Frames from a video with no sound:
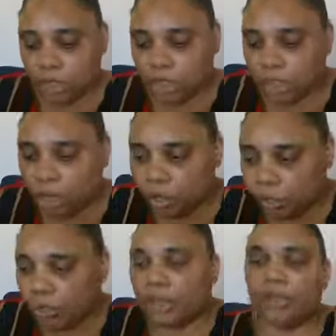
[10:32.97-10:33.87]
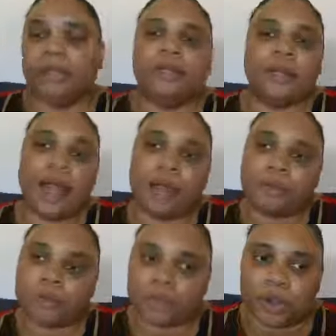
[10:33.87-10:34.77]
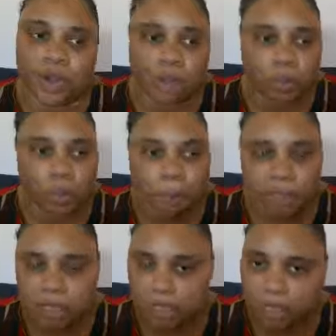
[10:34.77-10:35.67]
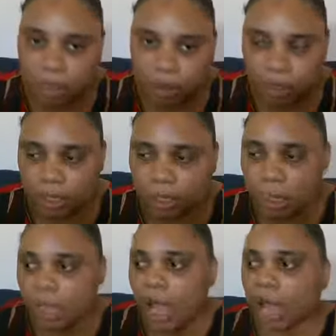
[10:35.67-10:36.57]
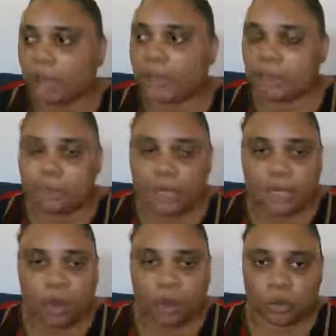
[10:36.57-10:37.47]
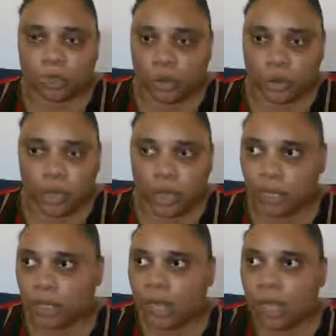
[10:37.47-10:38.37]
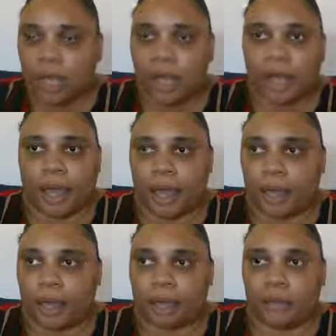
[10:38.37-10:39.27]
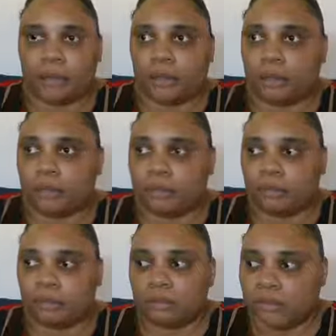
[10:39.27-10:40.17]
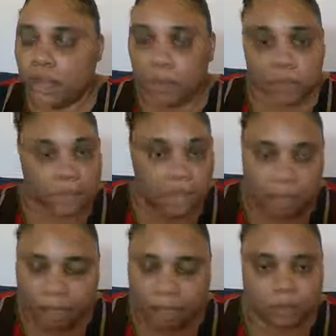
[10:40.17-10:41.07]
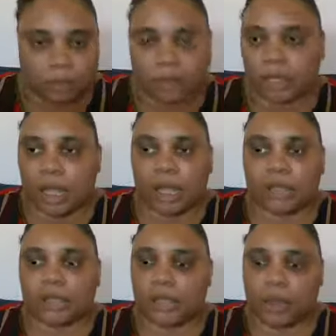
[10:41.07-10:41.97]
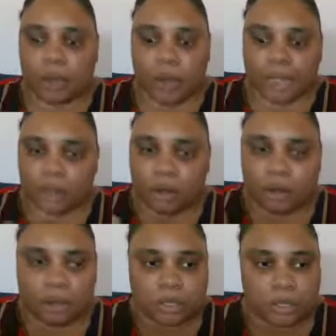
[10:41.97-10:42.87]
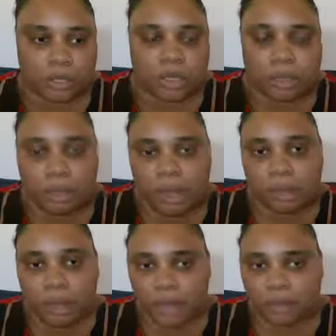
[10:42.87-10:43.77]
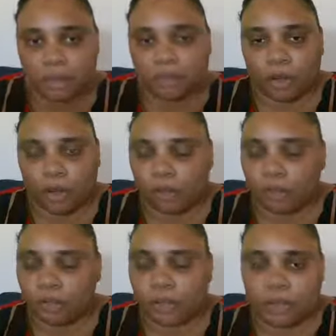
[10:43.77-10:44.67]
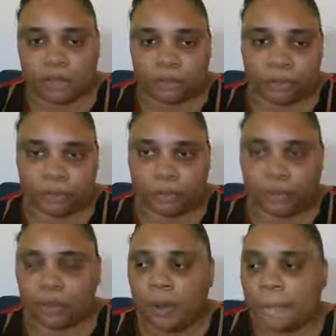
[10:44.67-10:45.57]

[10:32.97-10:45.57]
So I started out going pescatarian. I quit the meat cold turkey, and that was it. Like, so I started slowly weaning myself off of the seafood,